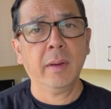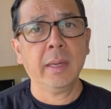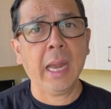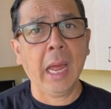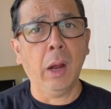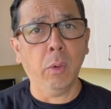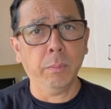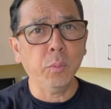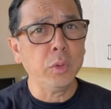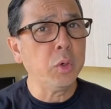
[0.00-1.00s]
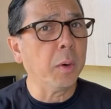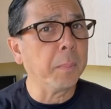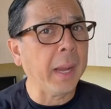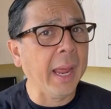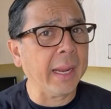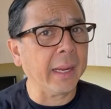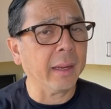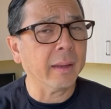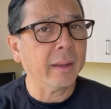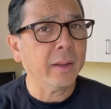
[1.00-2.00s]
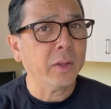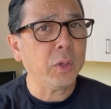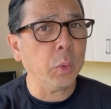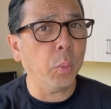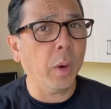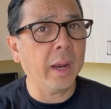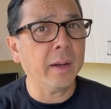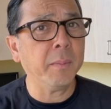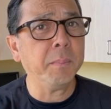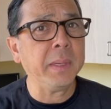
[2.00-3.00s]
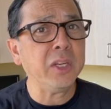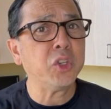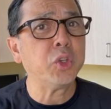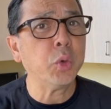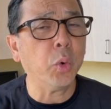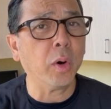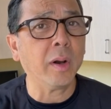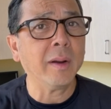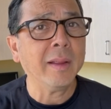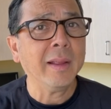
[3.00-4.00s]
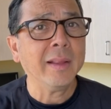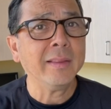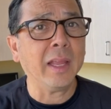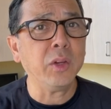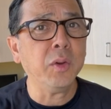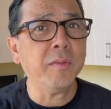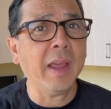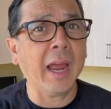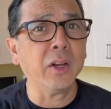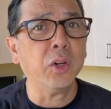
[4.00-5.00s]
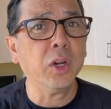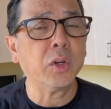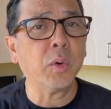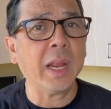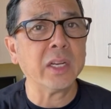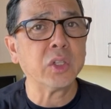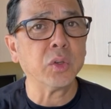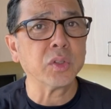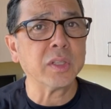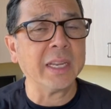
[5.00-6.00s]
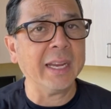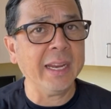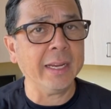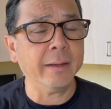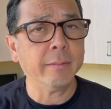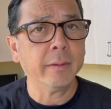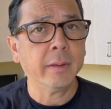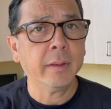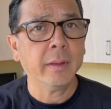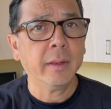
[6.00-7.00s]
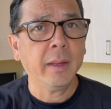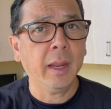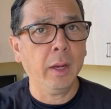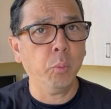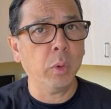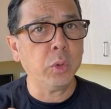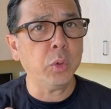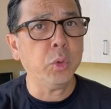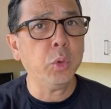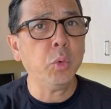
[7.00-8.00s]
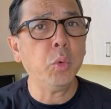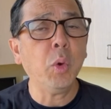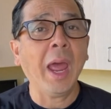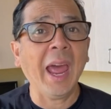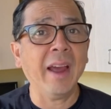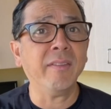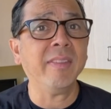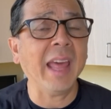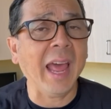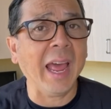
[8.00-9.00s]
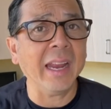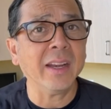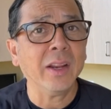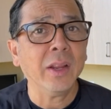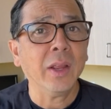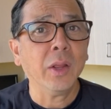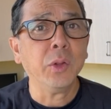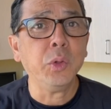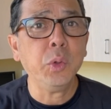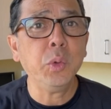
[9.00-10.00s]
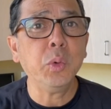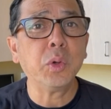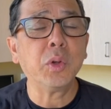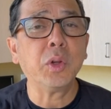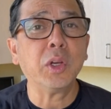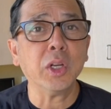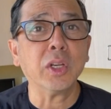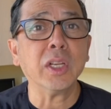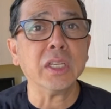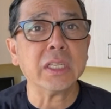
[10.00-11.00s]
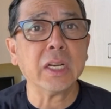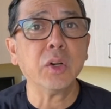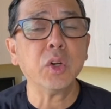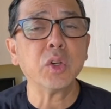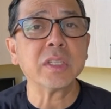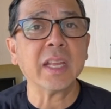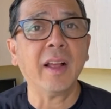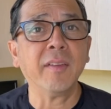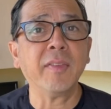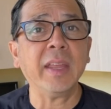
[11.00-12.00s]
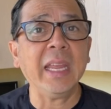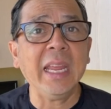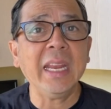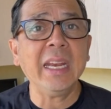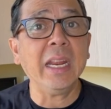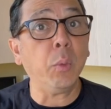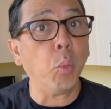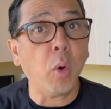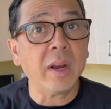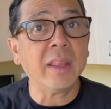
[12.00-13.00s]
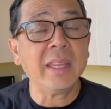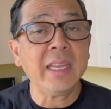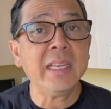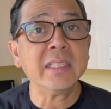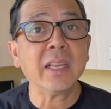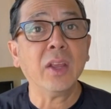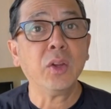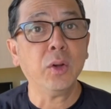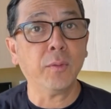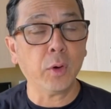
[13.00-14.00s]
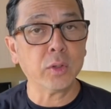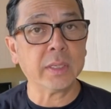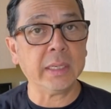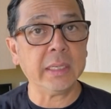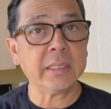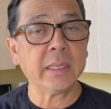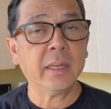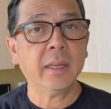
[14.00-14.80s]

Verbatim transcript: Now, when you're applying, you want to be sure that you've got good credentials to get in. And when you do have that, you could consider yourself in in one of these universities.